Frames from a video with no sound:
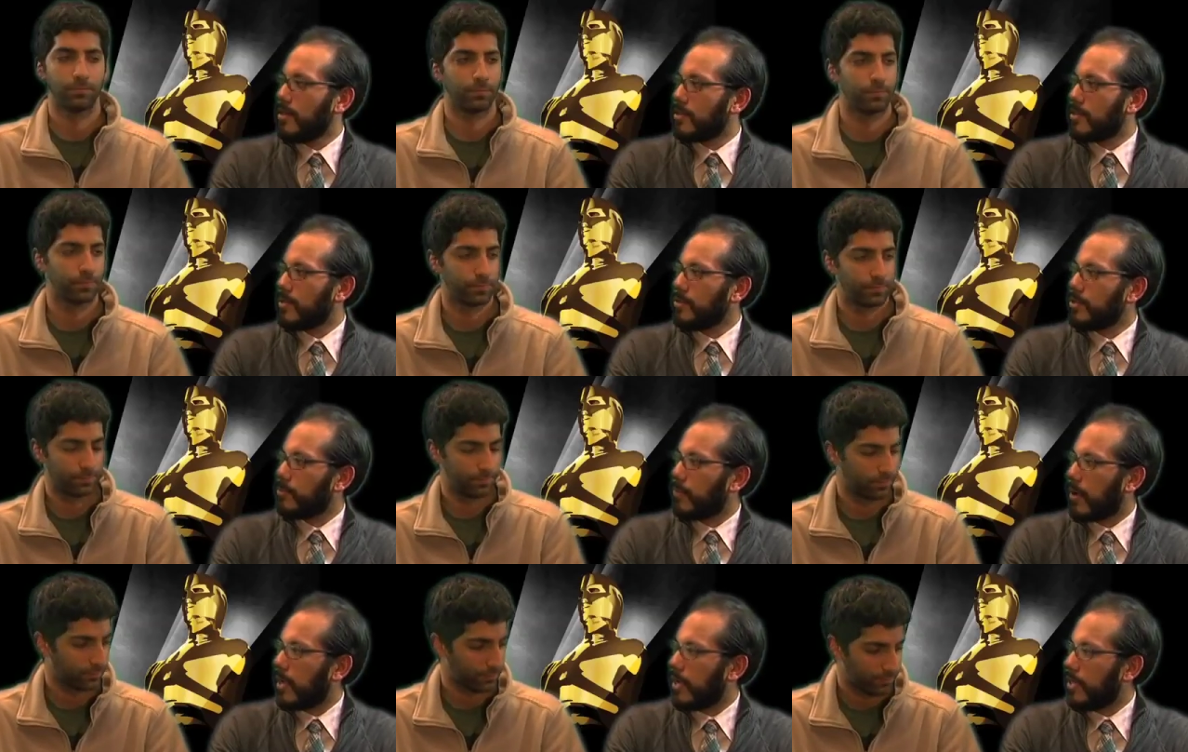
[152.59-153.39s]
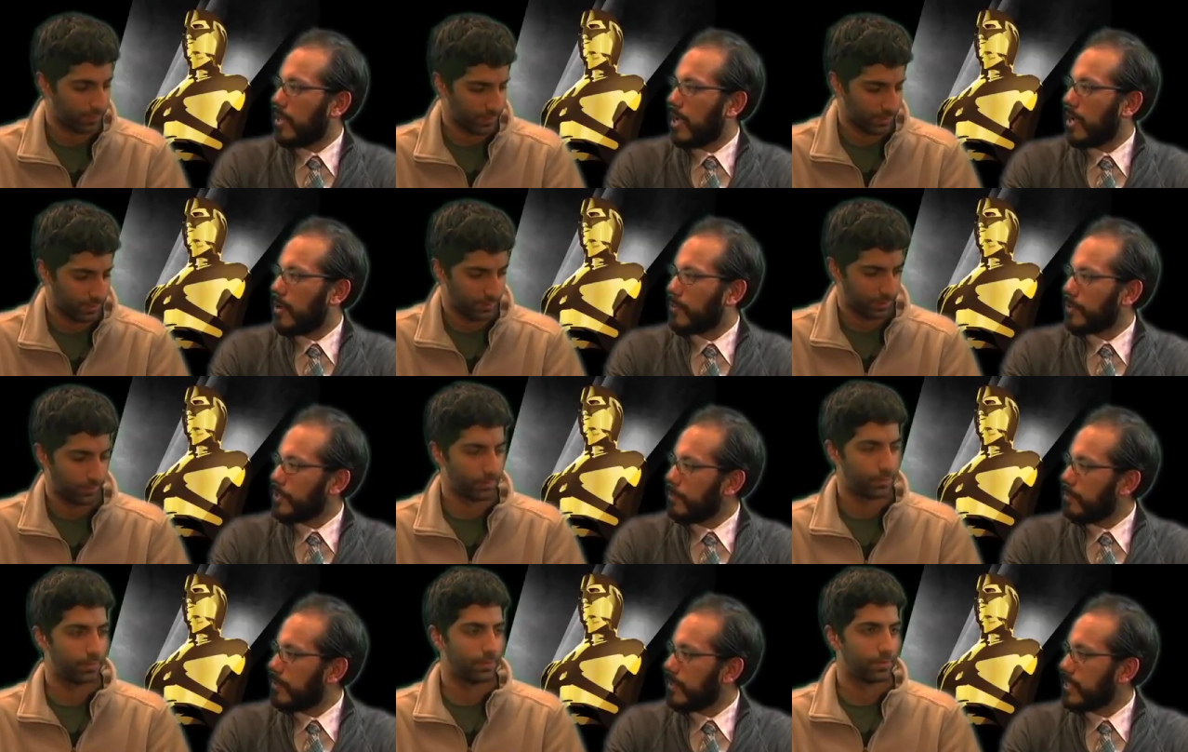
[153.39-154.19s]
Speaker 1: So, Jibron, uh, were
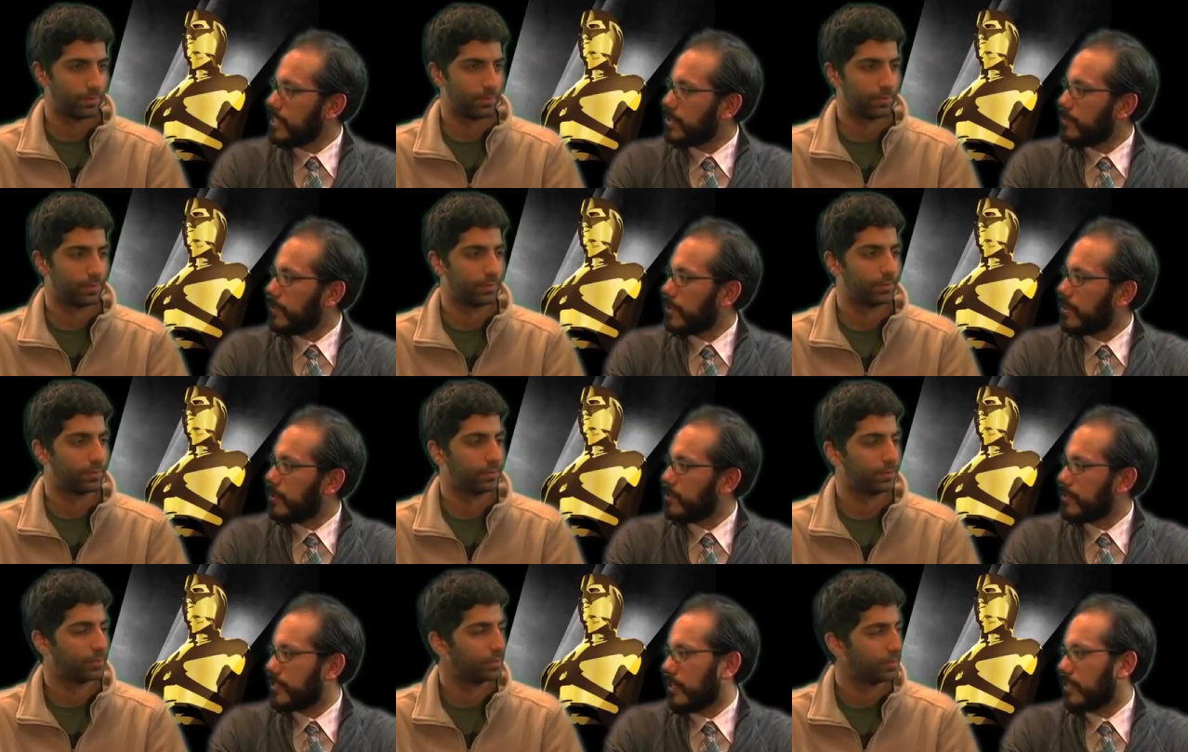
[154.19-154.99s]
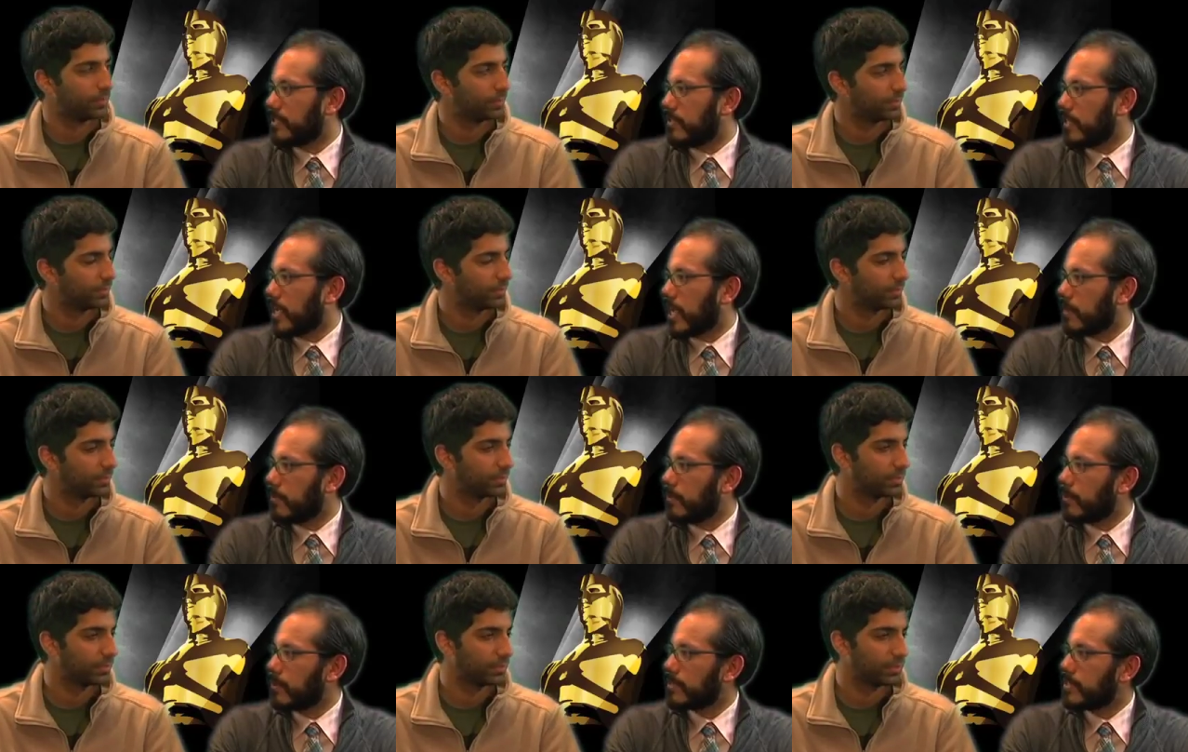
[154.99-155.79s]
you pleased with the results of the
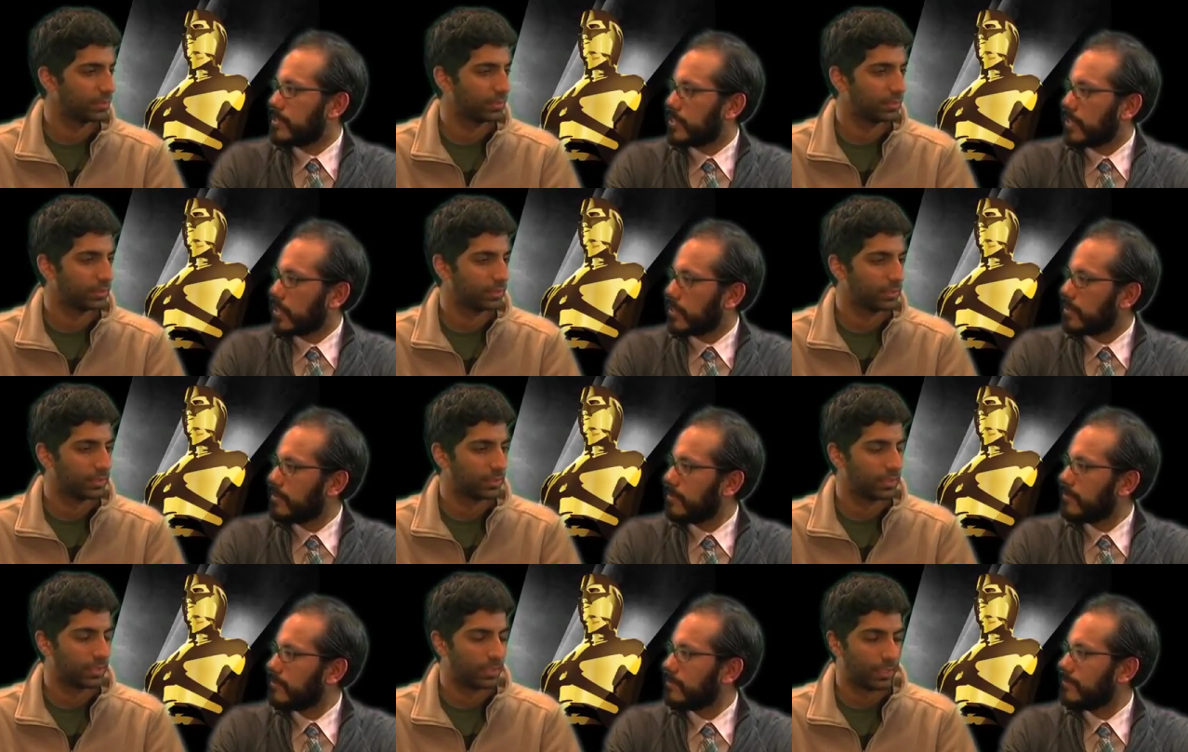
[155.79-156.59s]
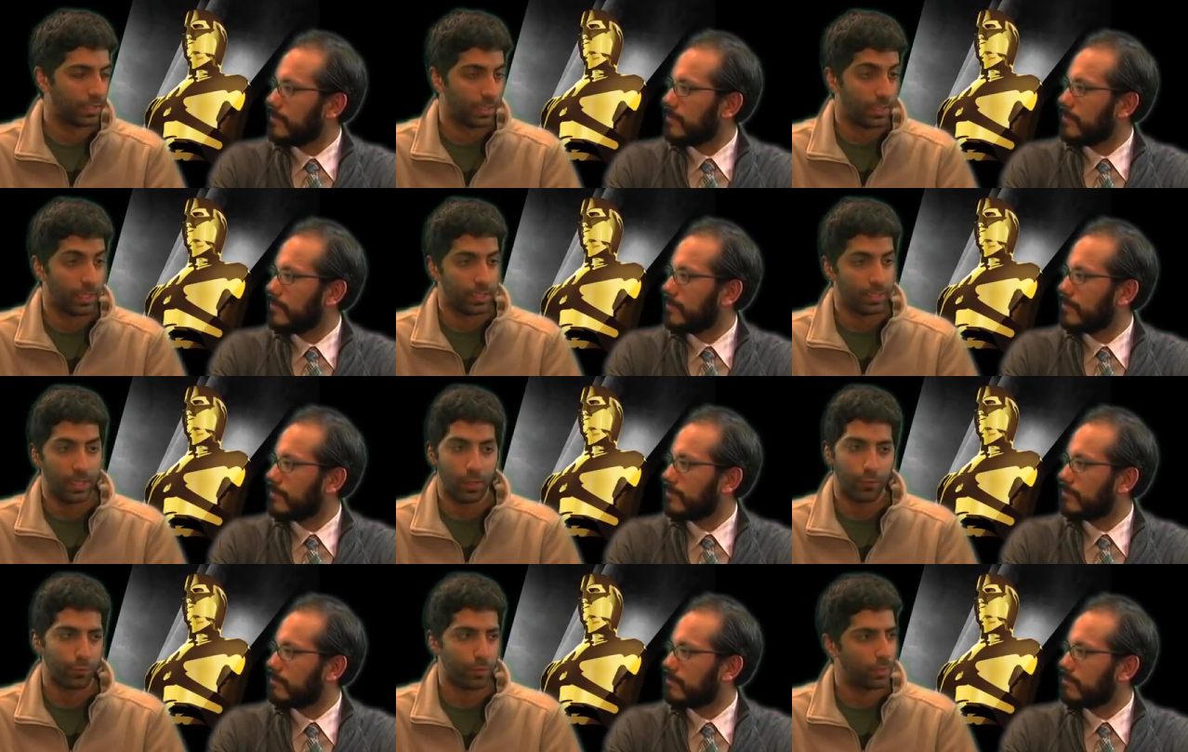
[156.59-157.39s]
Academy Awards this year?
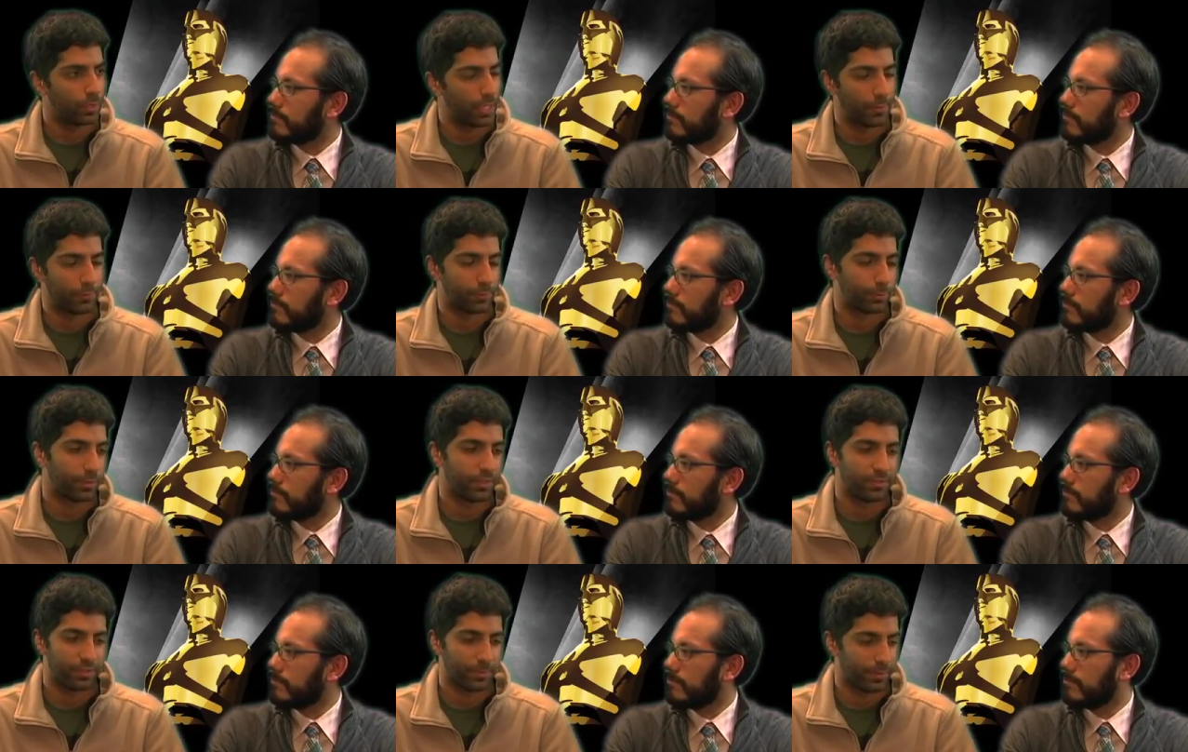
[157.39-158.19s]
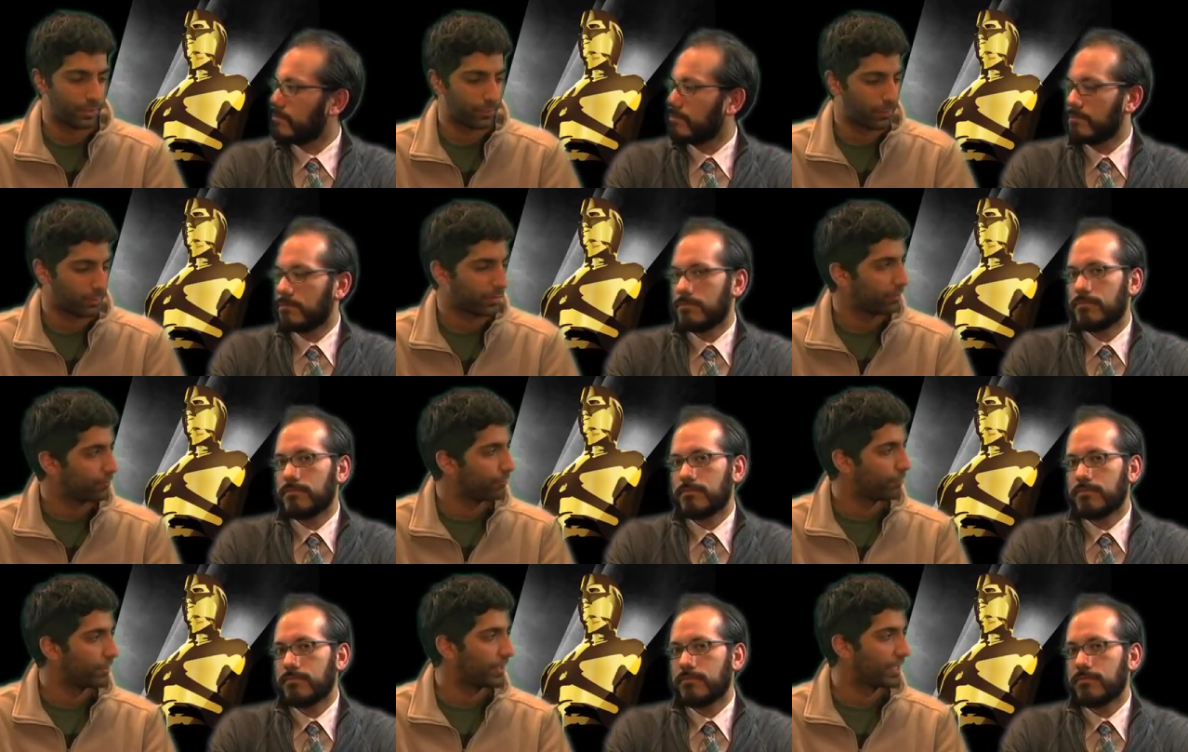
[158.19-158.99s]
Speaker 2: Yeah, overall, I was pleased. I mean, there
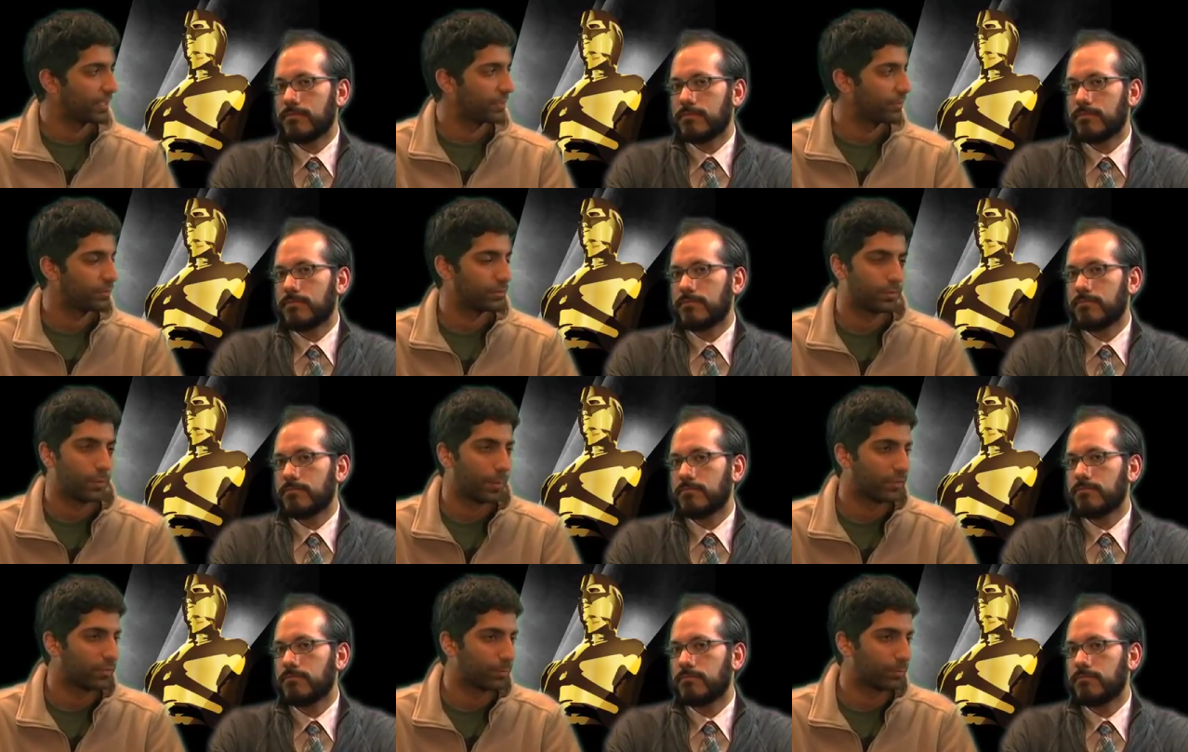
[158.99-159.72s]
wasn't really any too many